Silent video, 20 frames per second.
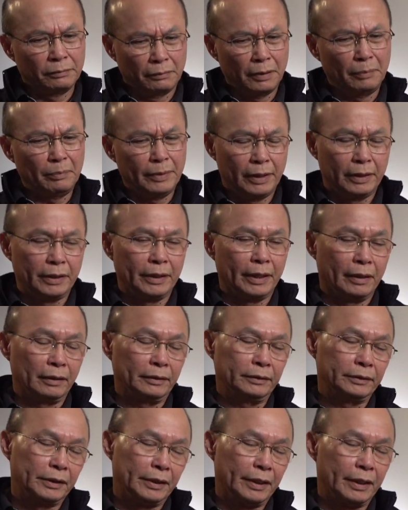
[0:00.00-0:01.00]
maybe
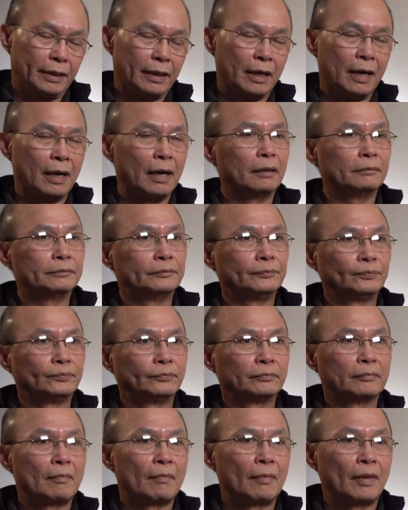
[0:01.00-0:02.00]
a year and a half,
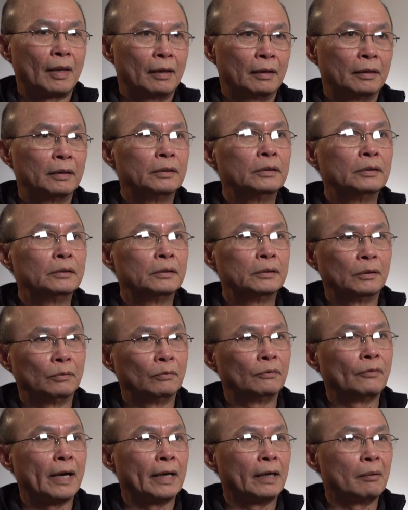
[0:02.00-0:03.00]
to
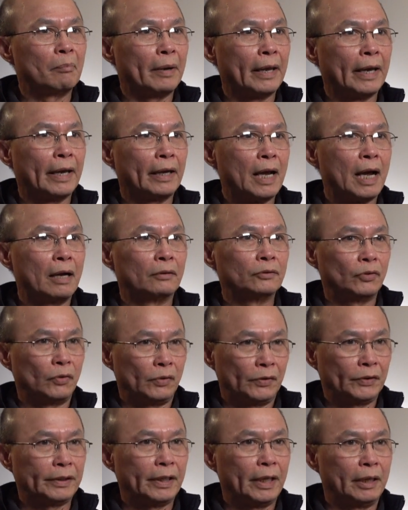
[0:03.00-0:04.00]
find a plan how to
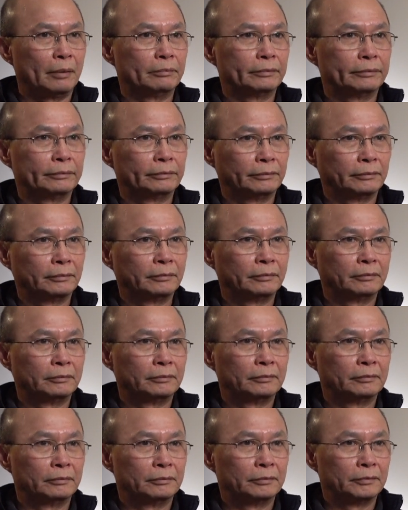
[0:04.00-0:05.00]
escape,
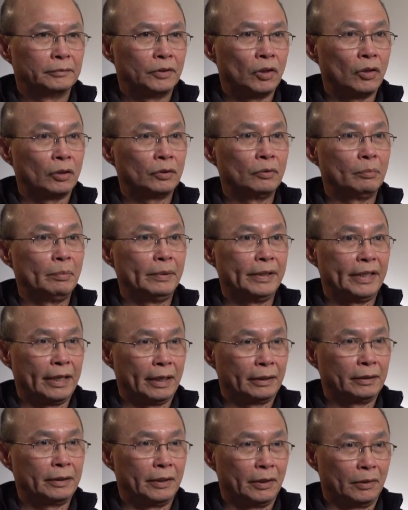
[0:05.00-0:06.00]
not to
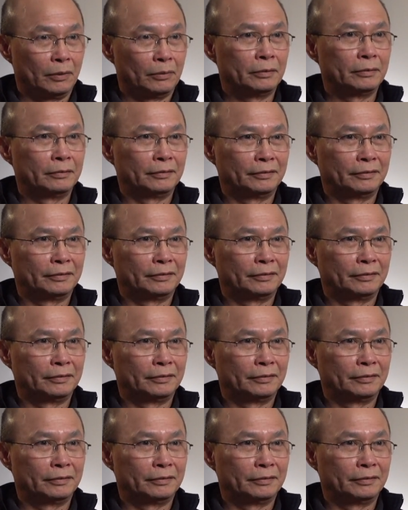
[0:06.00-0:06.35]
get killed.